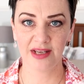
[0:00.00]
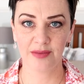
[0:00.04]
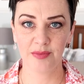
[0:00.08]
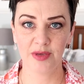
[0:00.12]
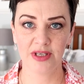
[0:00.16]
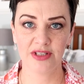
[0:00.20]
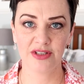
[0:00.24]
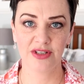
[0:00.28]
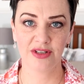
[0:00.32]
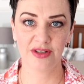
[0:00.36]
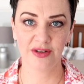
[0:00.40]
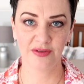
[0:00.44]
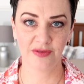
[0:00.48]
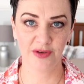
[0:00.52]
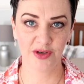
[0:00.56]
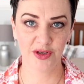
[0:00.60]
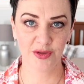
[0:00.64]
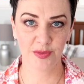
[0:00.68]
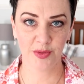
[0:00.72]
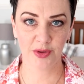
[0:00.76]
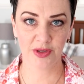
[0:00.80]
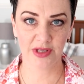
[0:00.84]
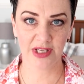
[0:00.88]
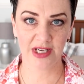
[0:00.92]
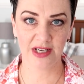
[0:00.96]
I mentioned the
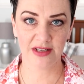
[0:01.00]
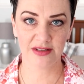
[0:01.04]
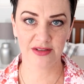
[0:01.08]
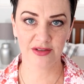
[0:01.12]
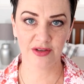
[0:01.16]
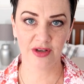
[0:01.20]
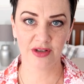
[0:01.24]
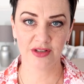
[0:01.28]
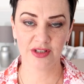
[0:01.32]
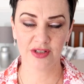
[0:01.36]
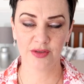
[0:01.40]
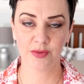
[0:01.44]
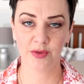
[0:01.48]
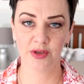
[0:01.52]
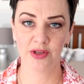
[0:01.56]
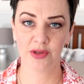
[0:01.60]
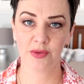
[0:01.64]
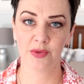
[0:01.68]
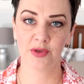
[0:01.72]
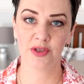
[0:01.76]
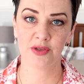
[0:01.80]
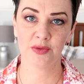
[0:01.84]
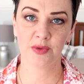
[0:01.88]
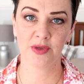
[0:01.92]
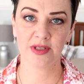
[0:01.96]
first book that I started with,
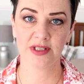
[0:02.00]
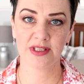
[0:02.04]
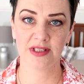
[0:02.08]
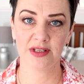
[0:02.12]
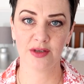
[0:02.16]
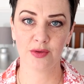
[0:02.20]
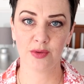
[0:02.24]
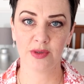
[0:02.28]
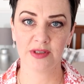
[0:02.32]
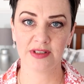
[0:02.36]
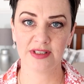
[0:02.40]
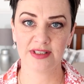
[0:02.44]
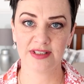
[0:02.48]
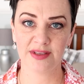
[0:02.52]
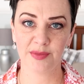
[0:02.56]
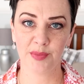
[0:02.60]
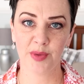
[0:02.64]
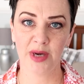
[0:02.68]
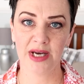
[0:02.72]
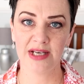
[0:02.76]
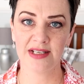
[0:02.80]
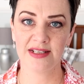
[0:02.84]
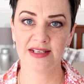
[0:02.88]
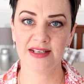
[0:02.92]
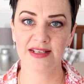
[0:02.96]
which was The Quilter's
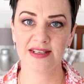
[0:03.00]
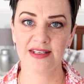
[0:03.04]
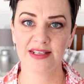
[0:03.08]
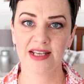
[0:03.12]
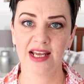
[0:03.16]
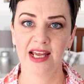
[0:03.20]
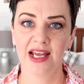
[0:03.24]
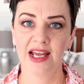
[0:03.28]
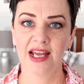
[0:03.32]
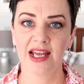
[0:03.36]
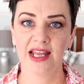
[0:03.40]
Apprentice.